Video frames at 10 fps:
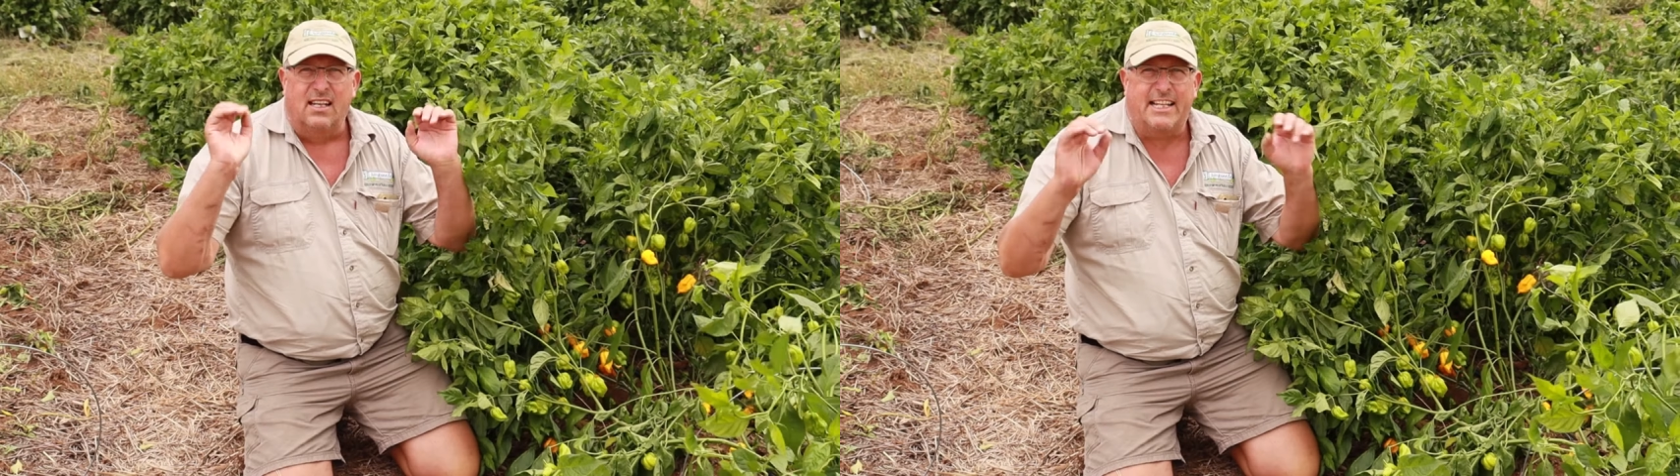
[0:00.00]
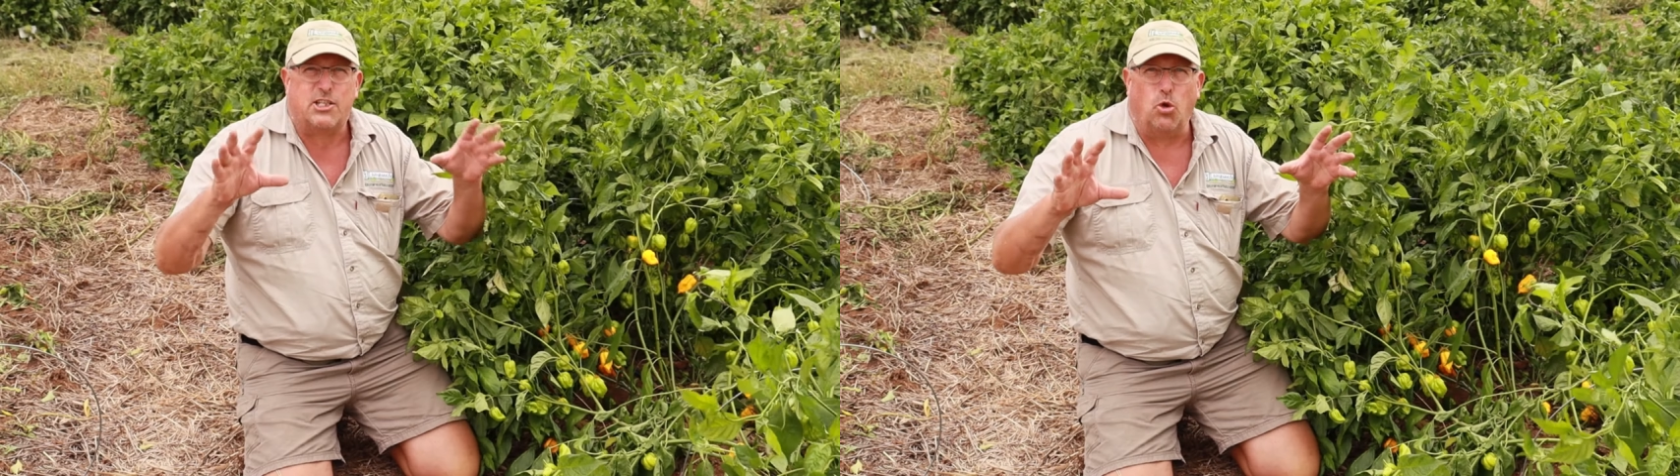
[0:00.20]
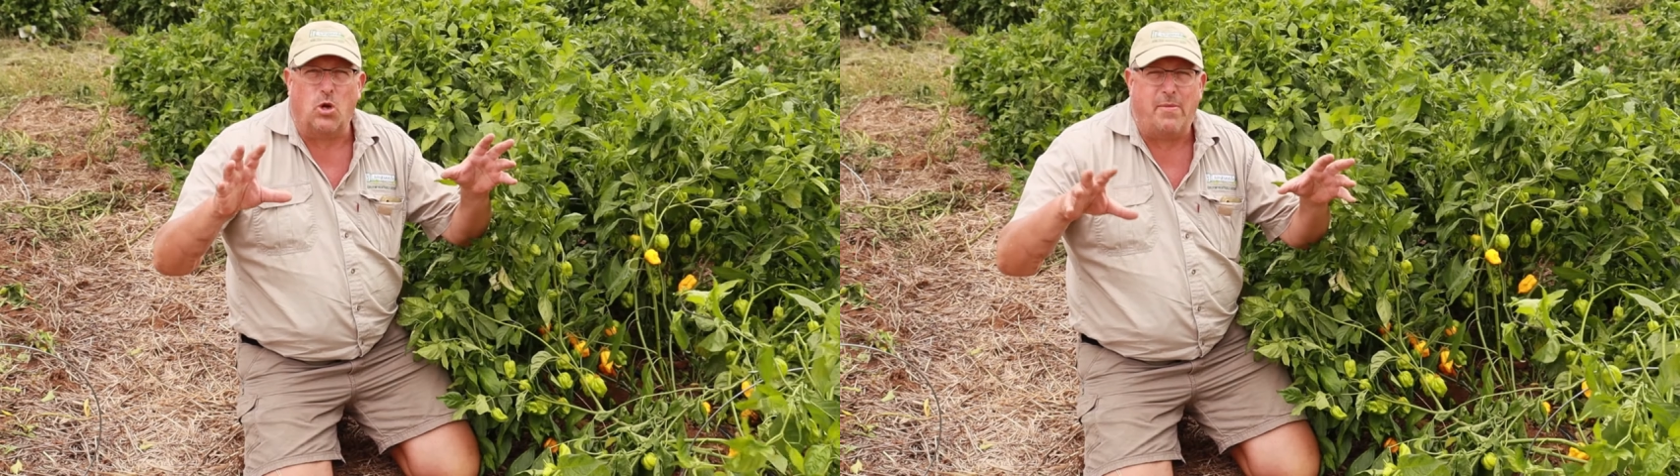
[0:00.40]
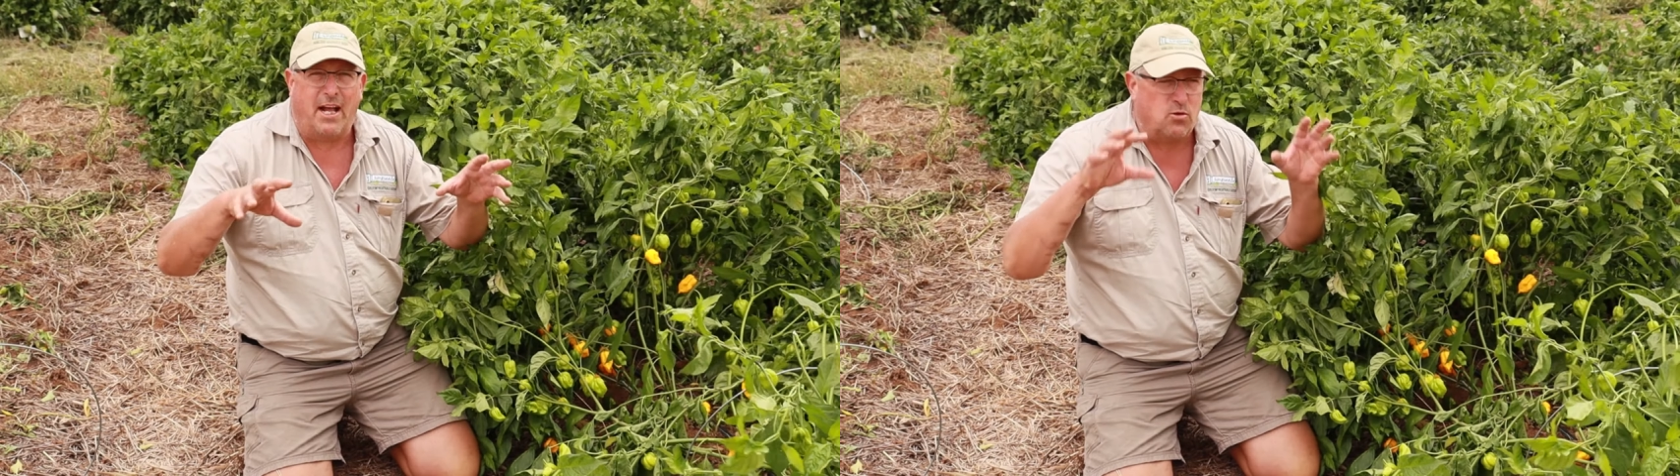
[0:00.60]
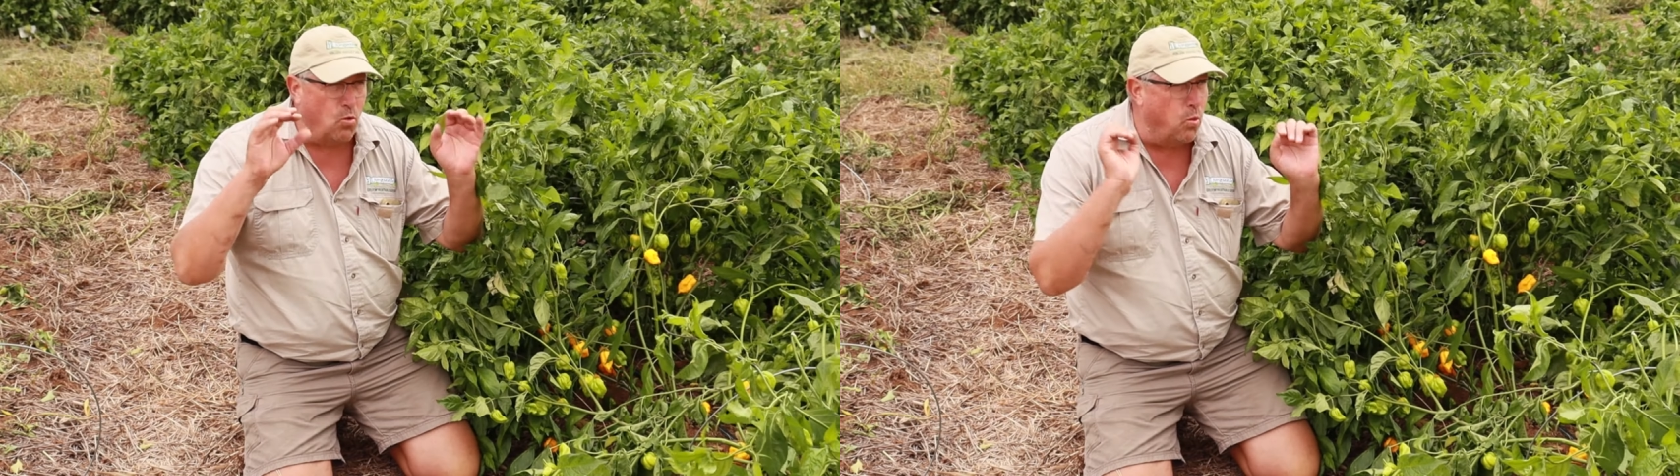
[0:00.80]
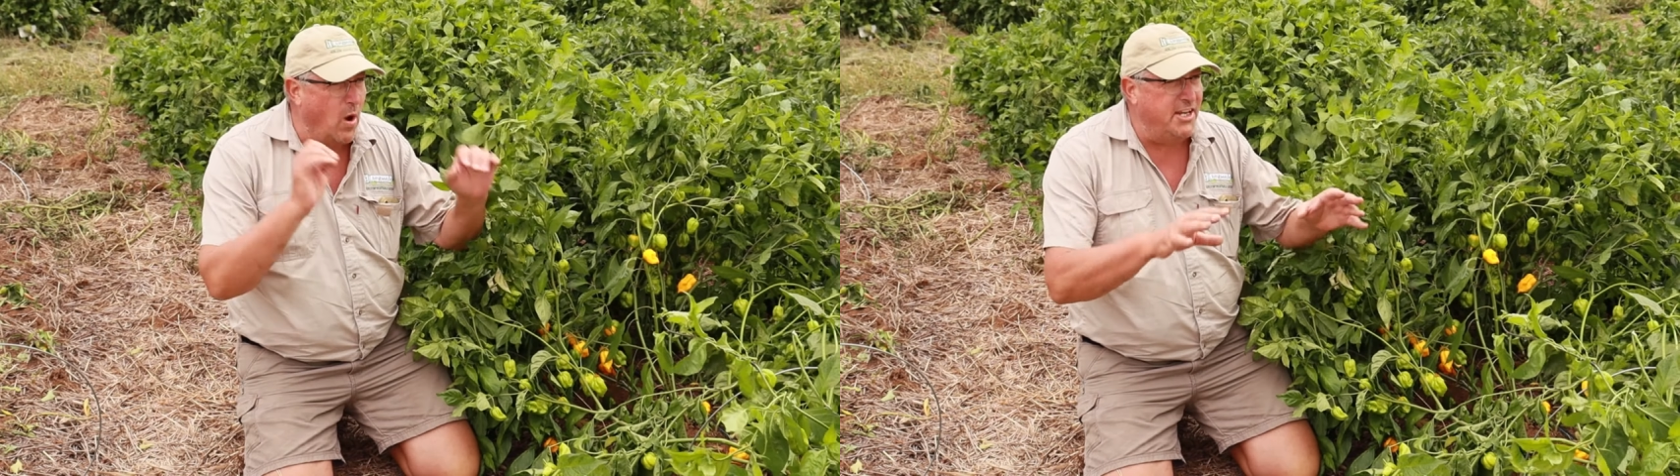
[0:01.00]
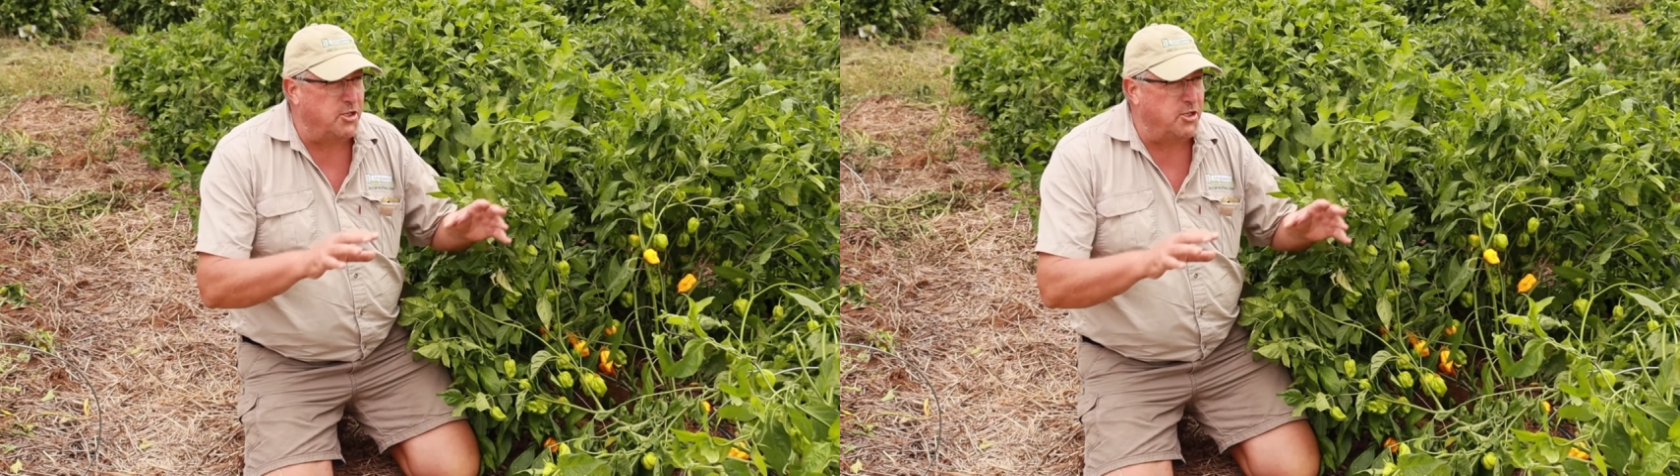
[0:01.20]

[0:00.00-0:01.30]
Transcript: Let's talk about when